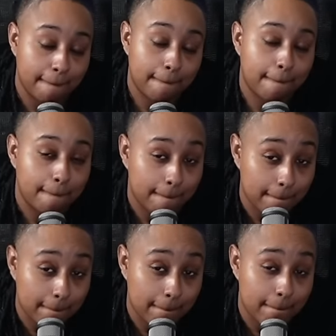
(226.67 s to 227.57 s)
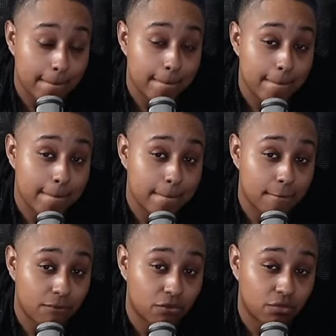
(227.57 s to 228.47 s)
Nothing is said.